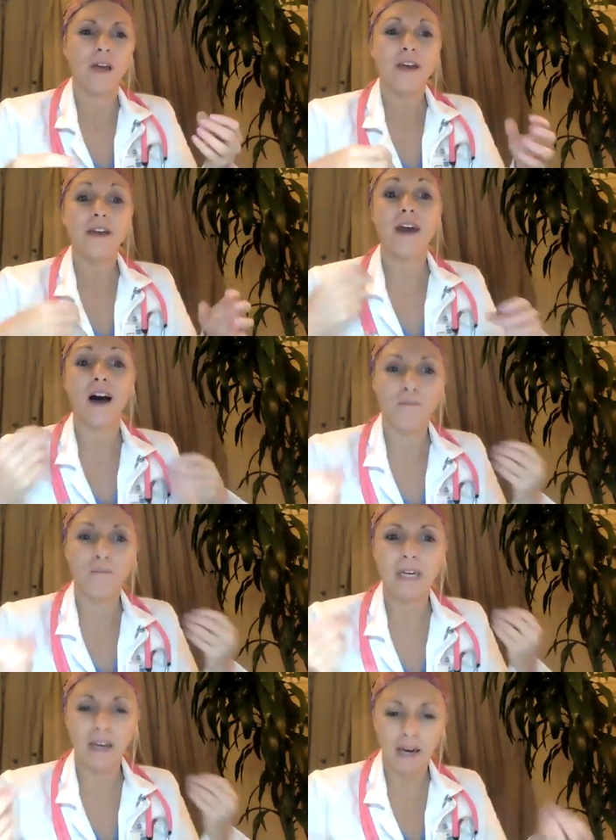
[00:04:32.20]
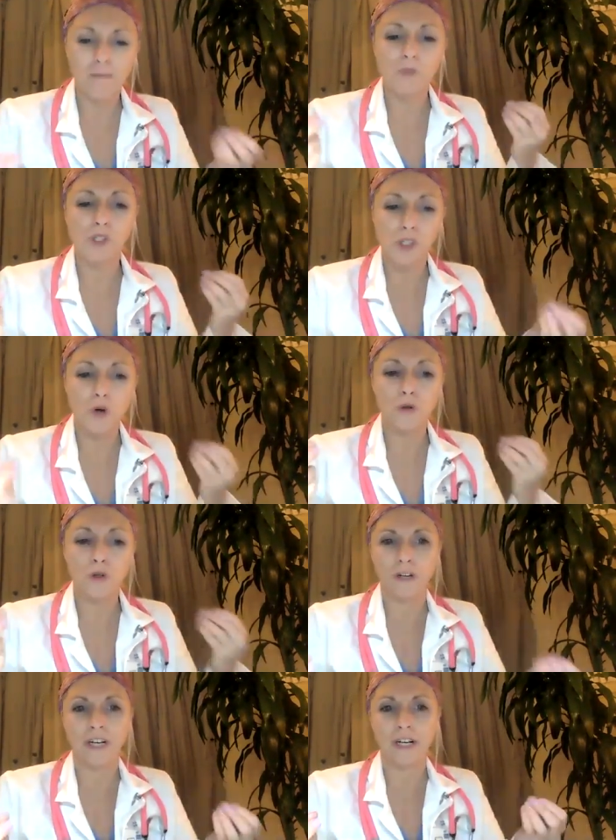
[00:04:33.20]
not become so
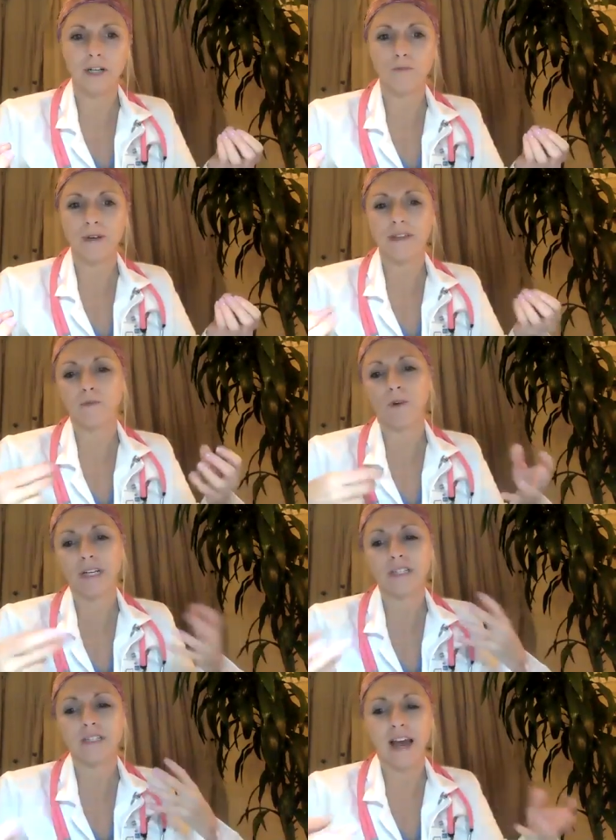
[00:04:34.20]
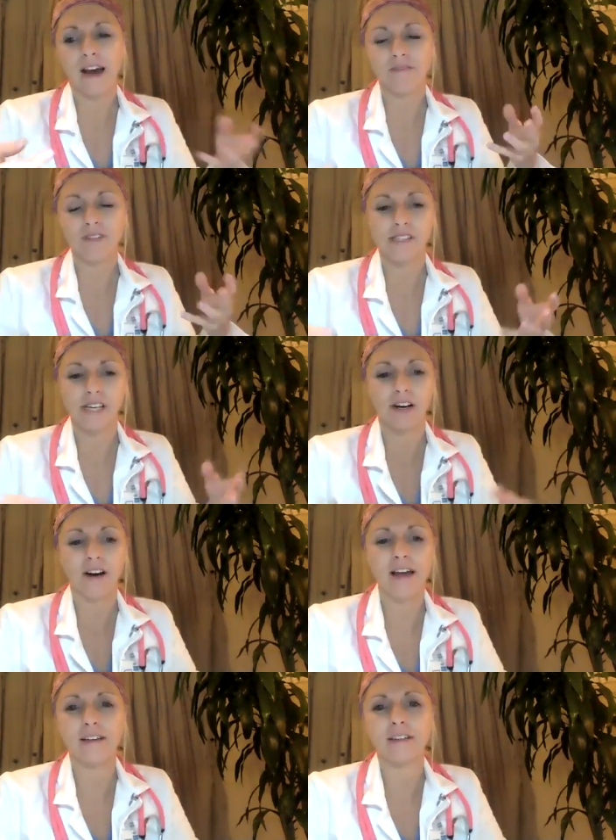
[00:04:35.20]
triggered with wanting to have a
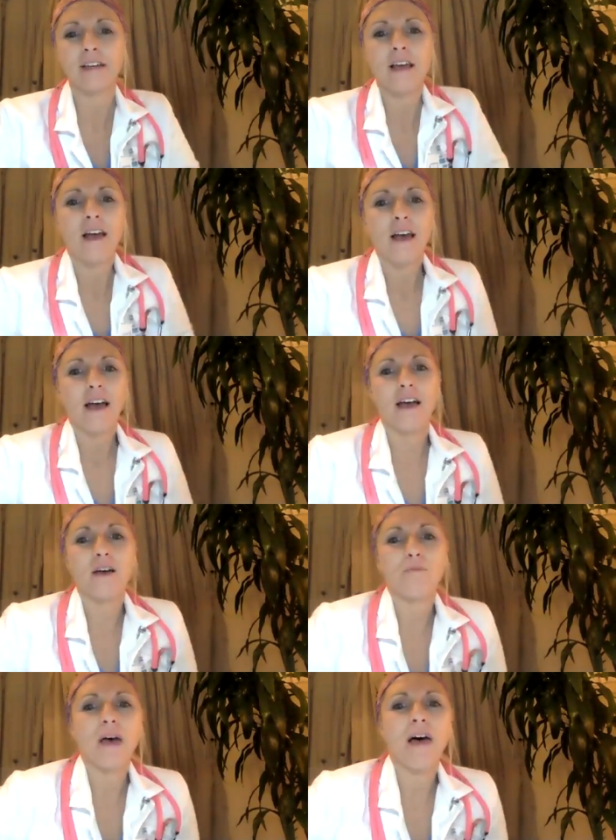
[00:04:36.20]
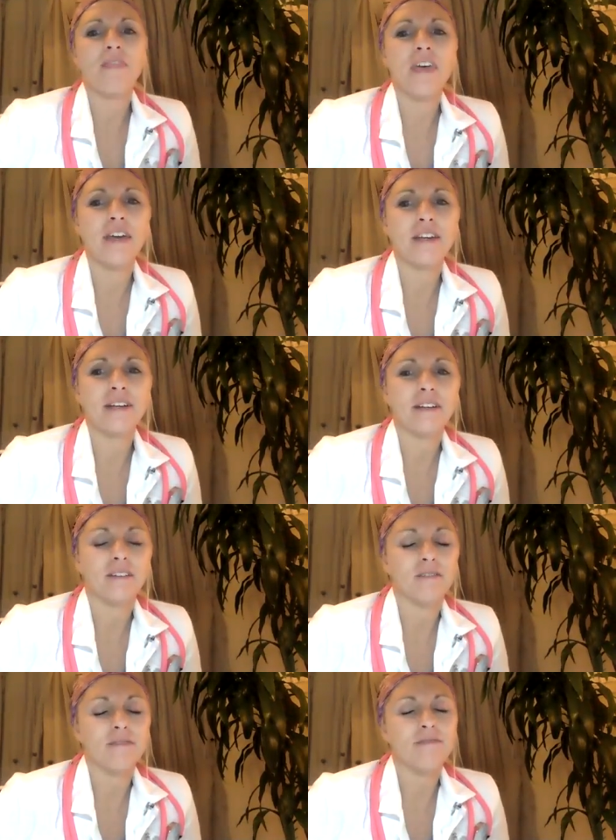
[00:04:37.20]
cigarette. And then
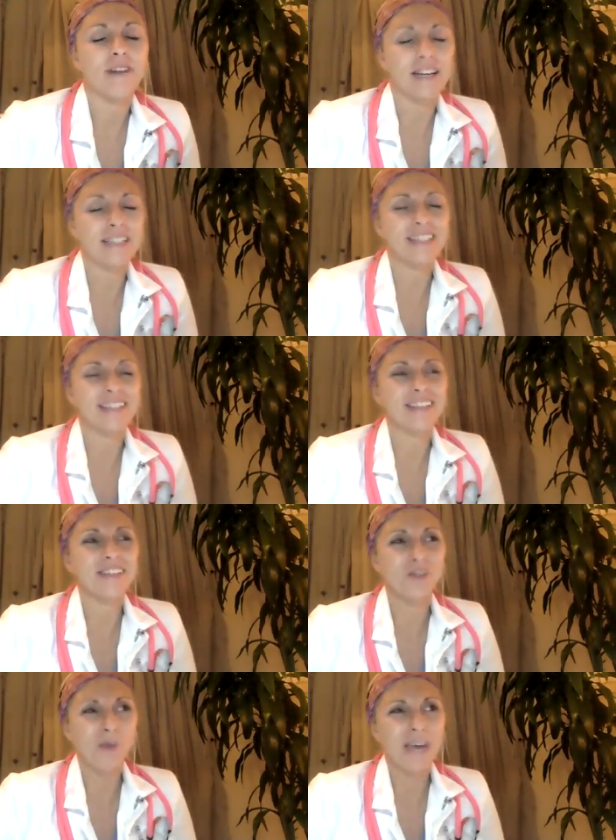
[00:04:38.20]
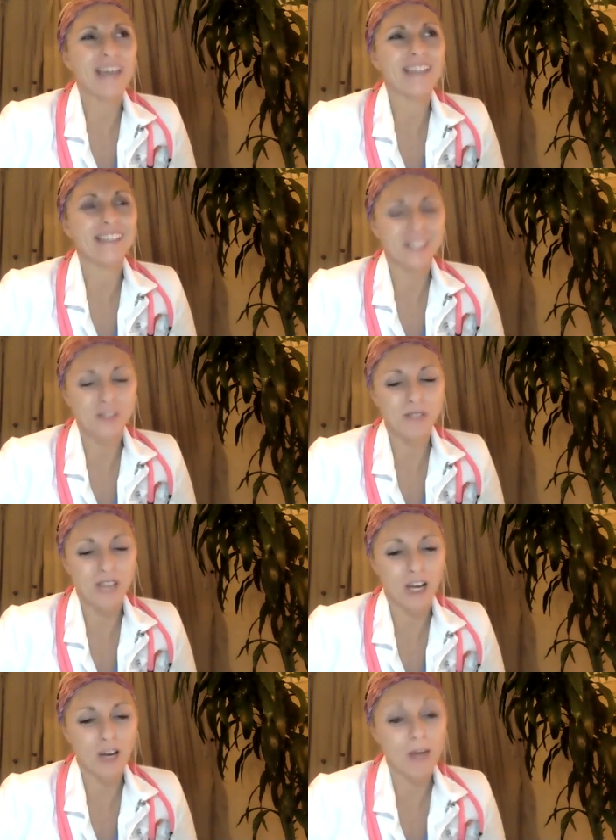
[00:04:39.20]
finding those ways, because you were
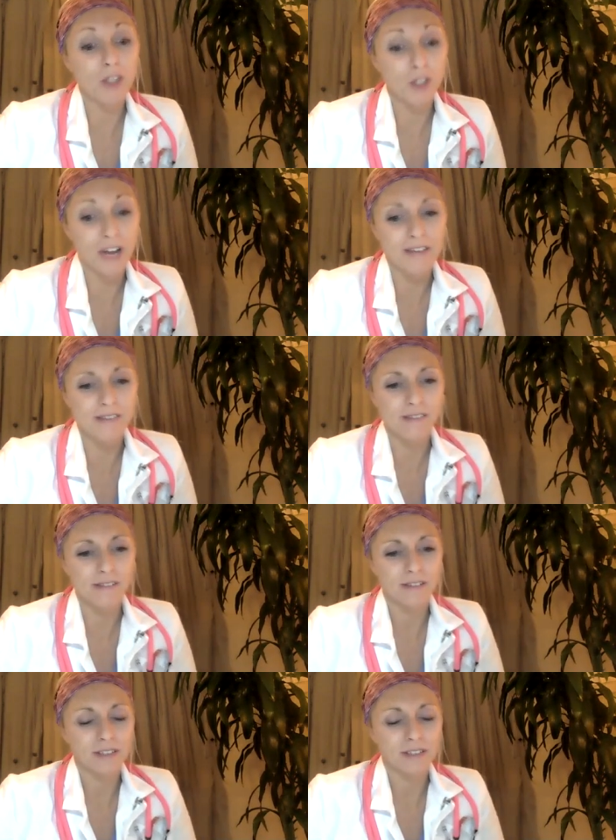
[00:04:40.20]
talking about stress.